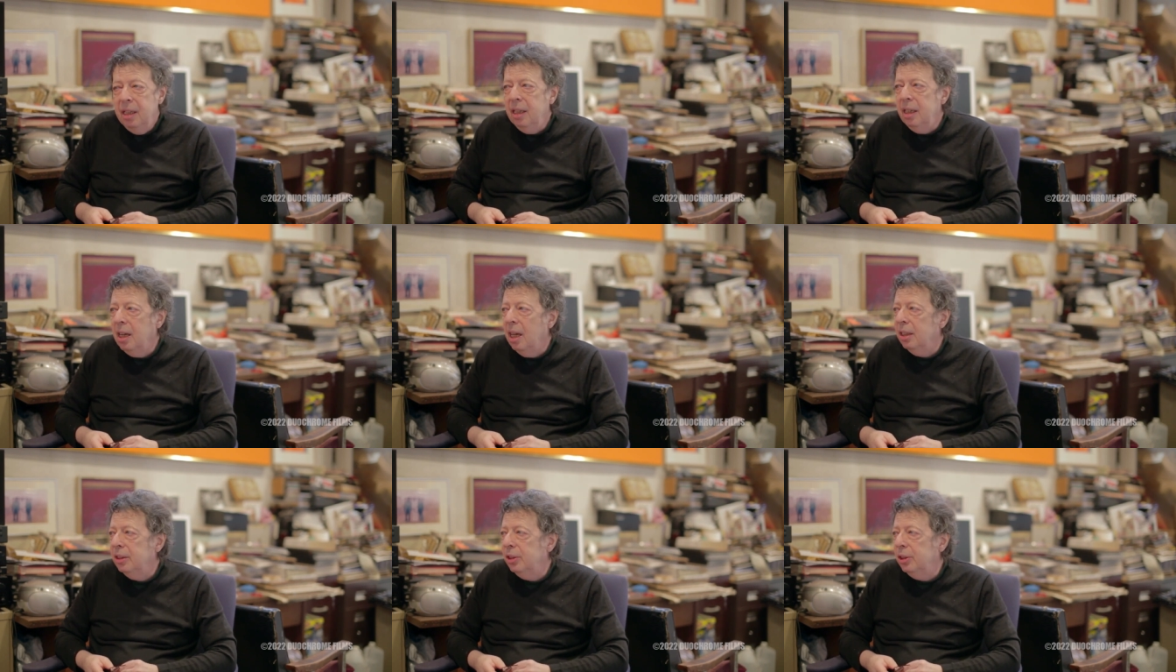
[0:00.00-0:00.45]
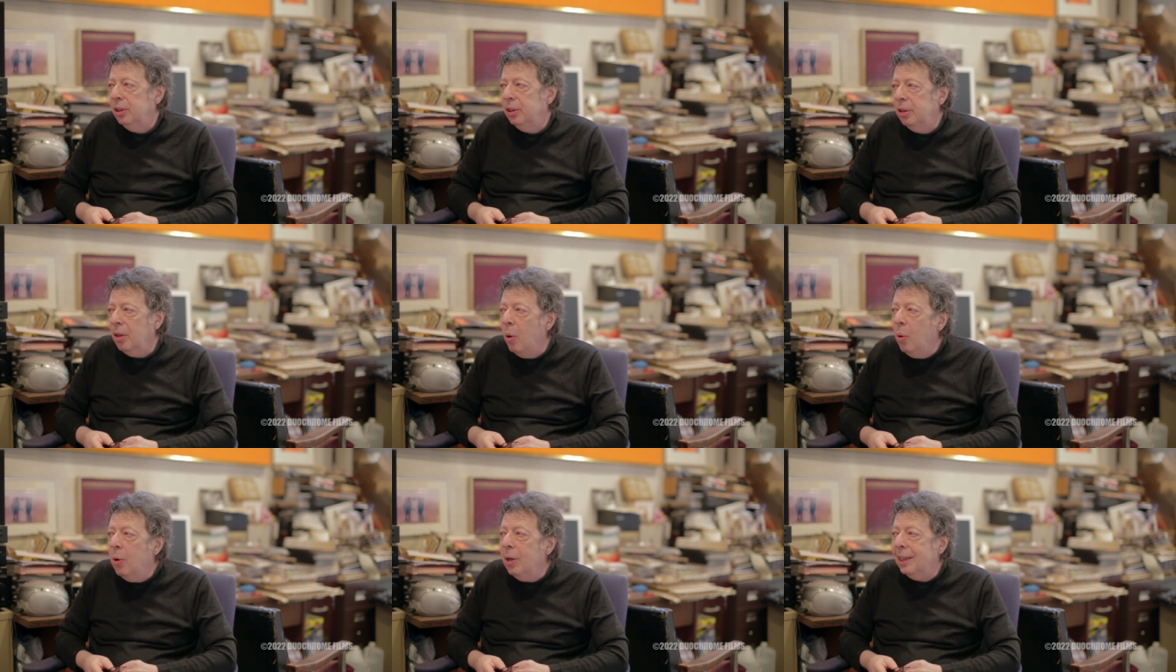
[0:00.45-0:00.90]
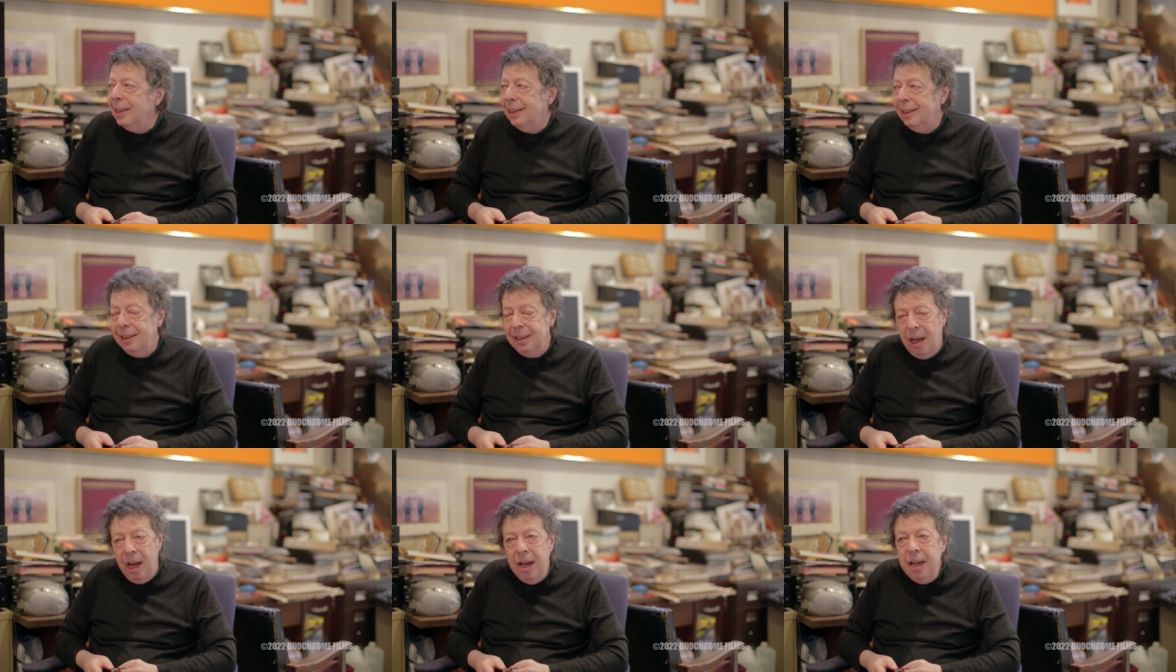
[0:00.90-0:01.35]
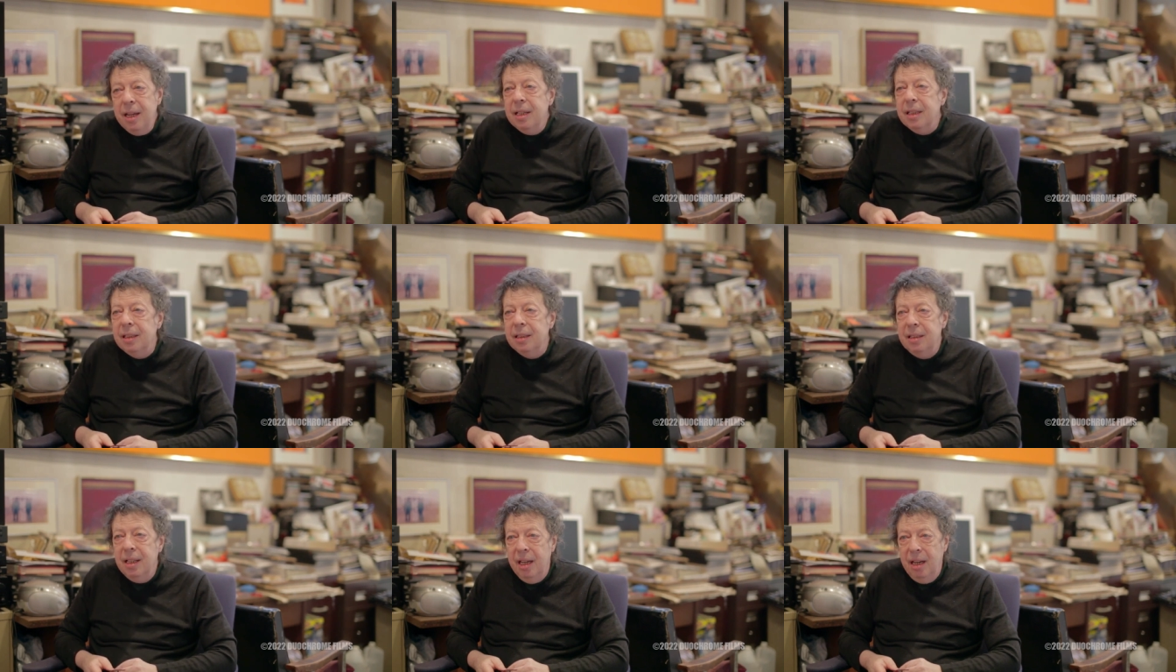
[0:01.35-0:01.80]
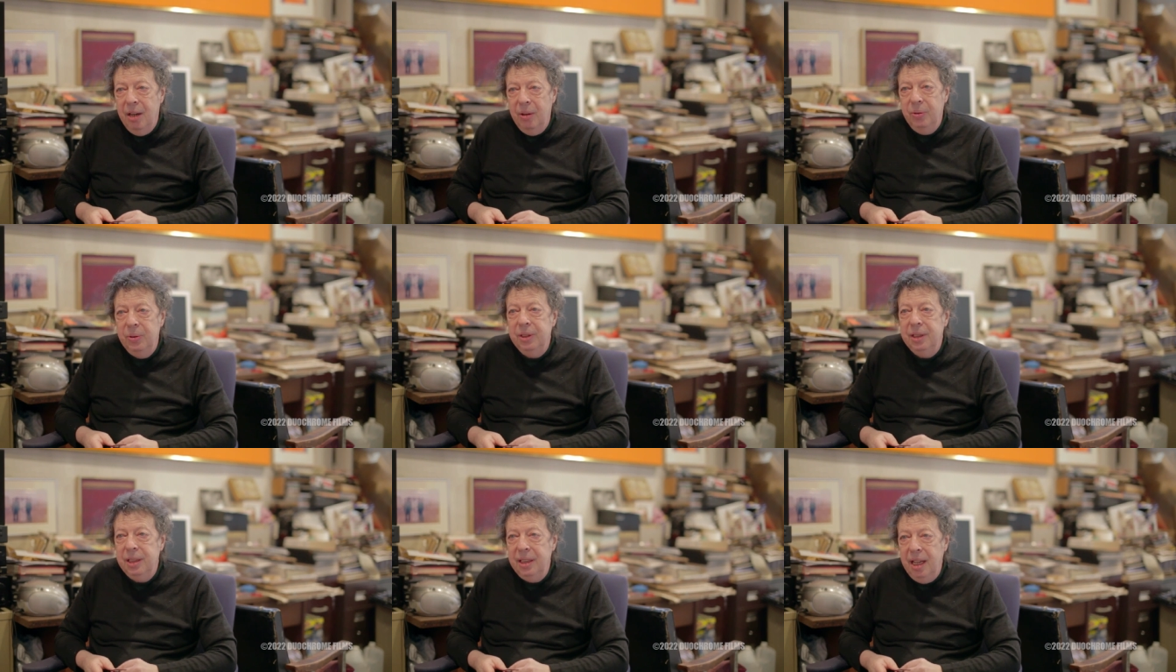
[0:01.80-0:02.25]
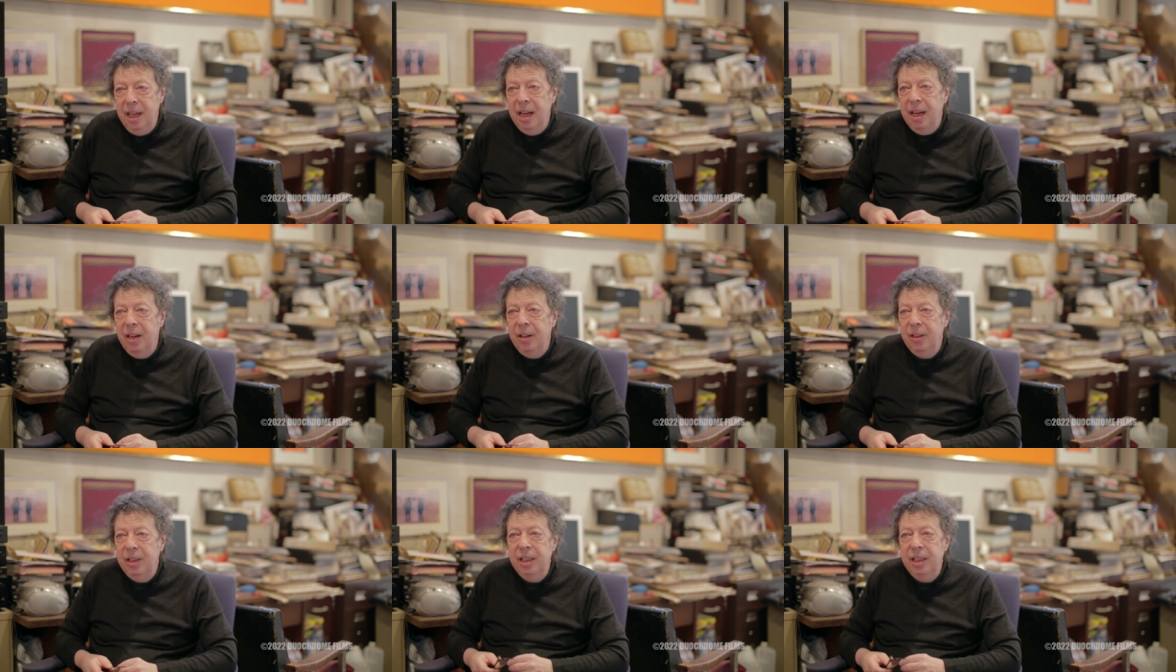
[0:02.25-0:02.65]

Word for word: he got so excited that I was there,